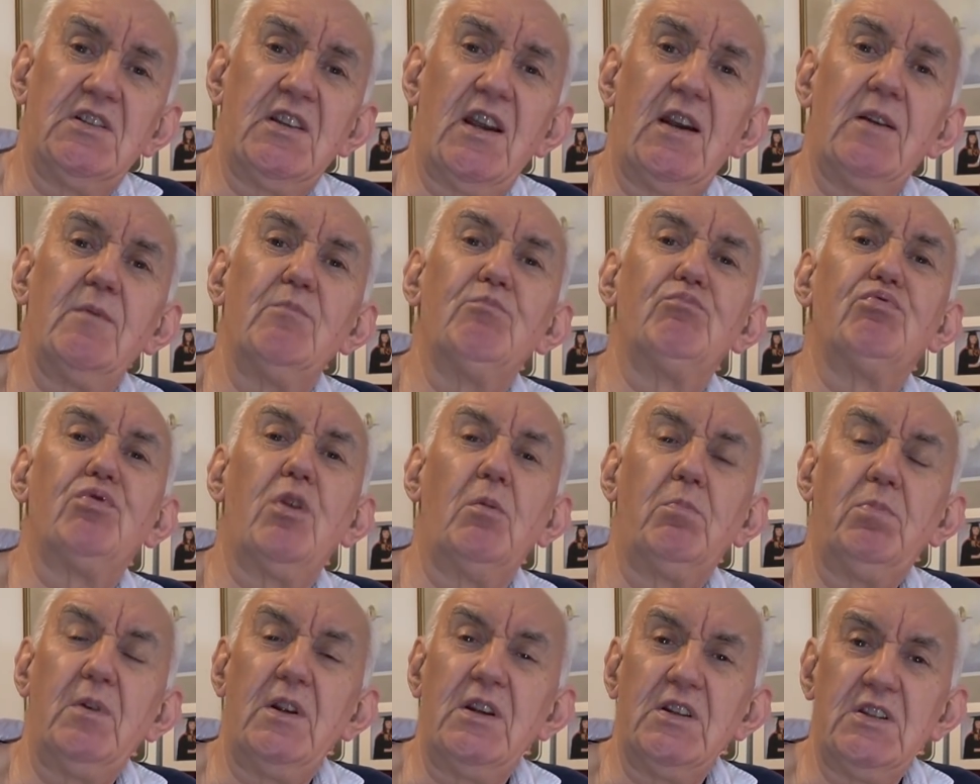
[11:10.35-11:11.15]
that
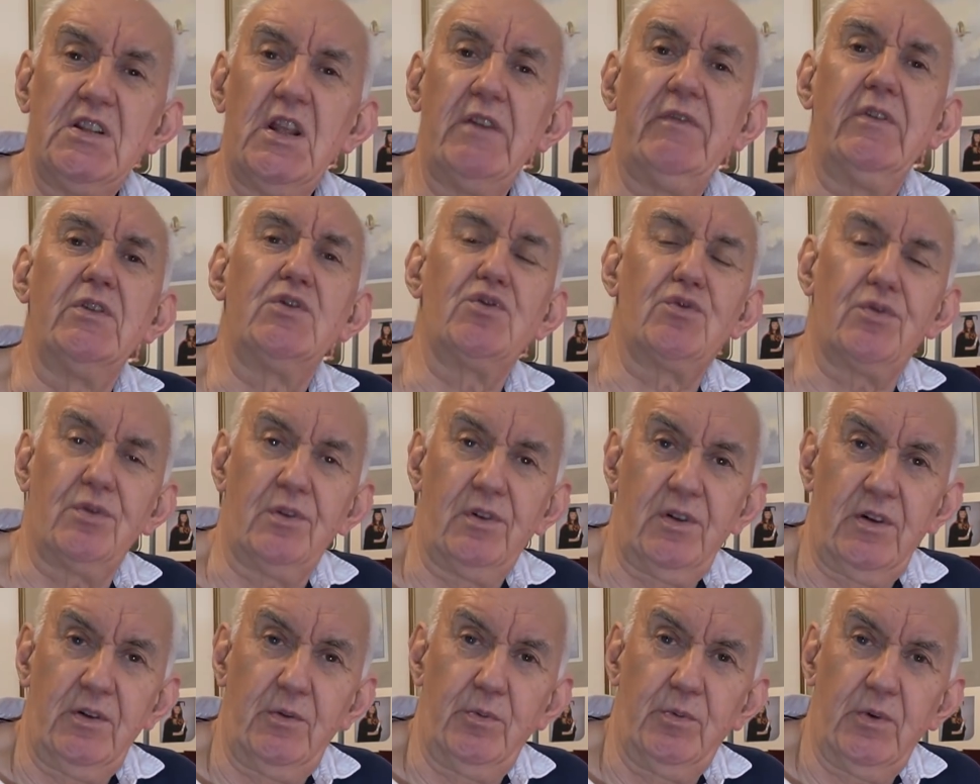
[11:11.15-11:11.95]
probably has never
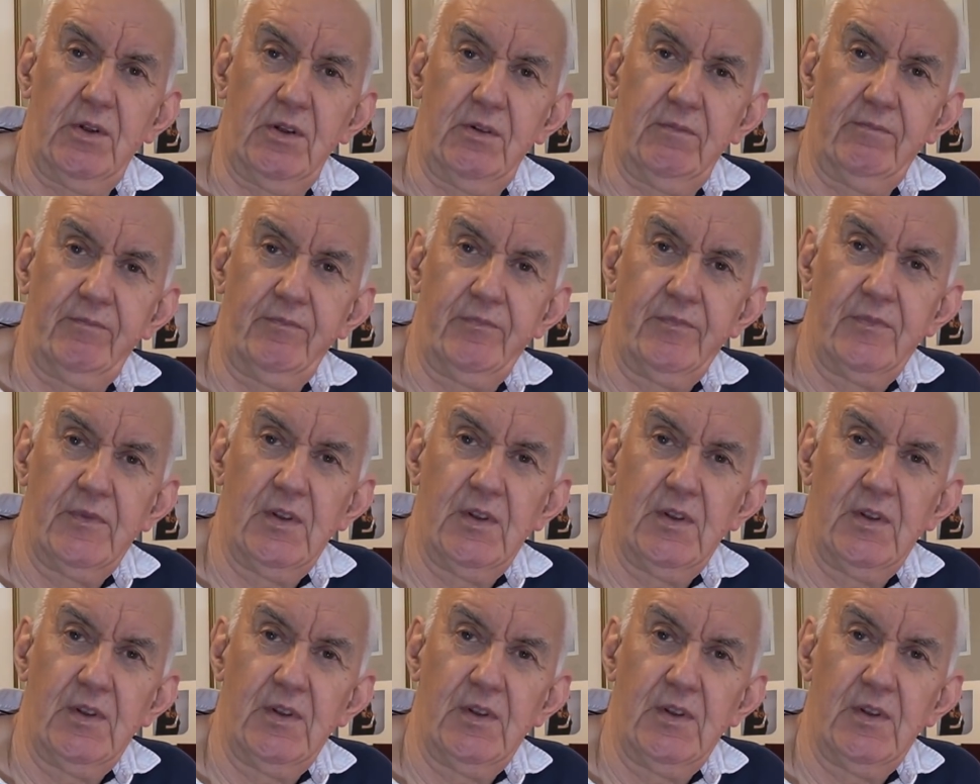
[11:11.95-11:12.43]
tried one.